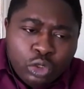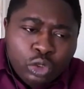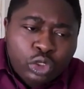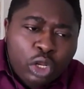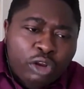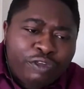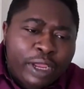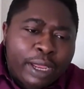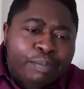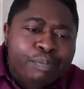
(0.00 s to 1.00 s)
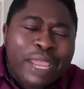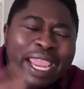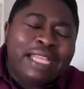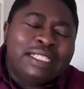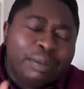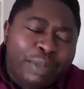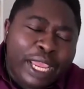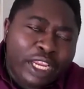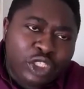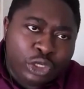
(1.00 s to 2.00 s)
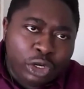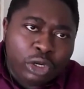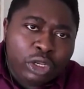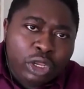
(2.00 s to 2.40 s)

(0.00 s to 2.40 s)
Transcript: to sort of paint a picture